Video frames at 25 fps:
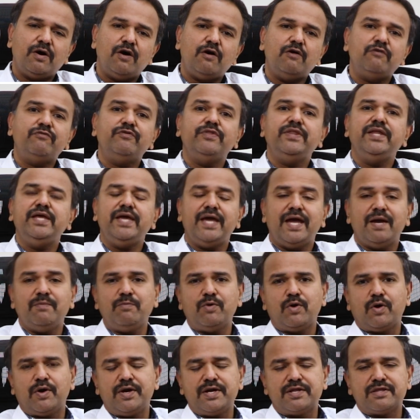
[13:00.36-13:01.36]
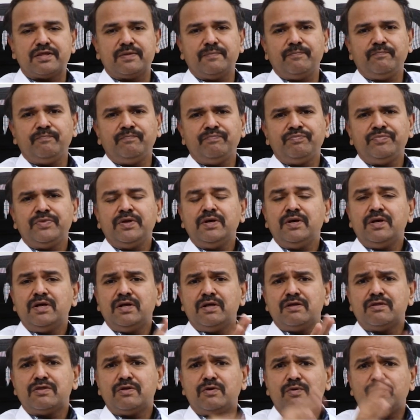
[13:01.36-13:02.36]
of the hemorrhoids,
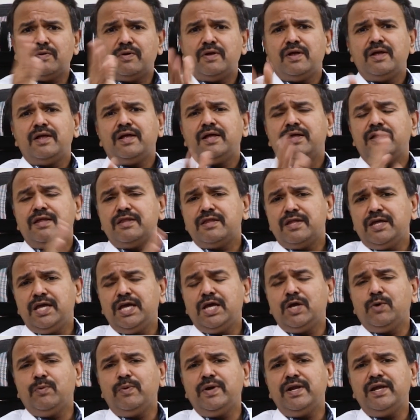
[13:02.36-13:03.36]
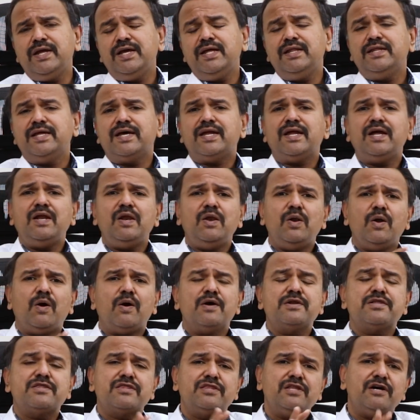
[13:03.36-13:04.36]
so equally there are
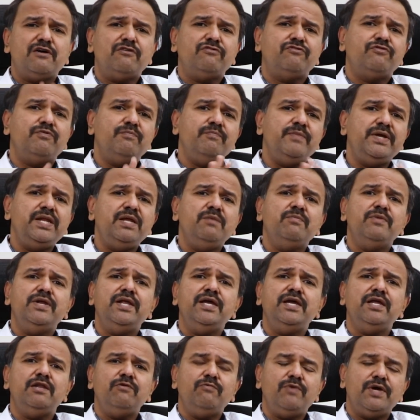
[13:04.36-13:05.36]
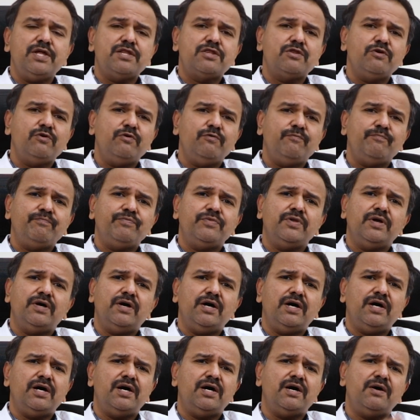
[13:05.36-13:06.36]
lots of minimally invasive
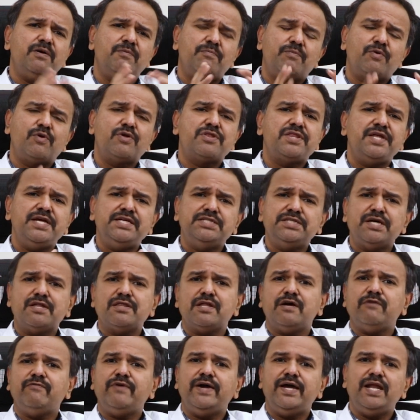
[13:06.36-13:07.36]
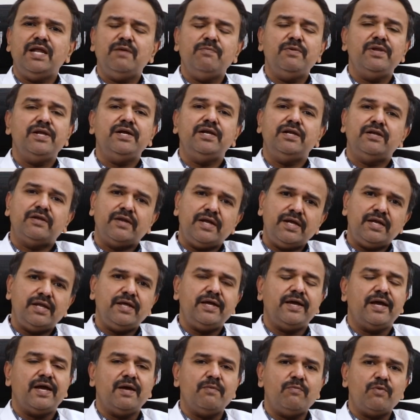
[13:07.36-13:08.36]
procedures available in
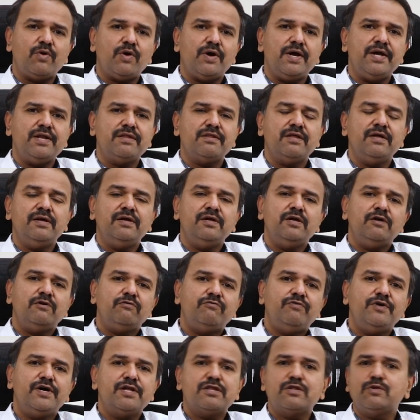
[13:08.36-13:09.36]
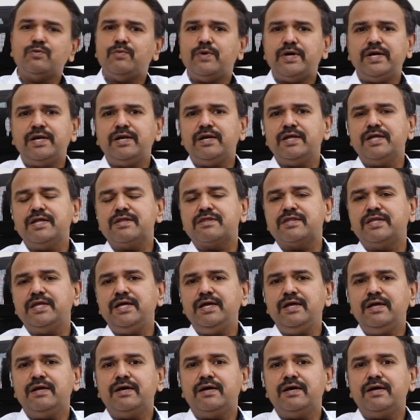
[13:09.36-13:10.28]
treating hemorrhoids. First one is the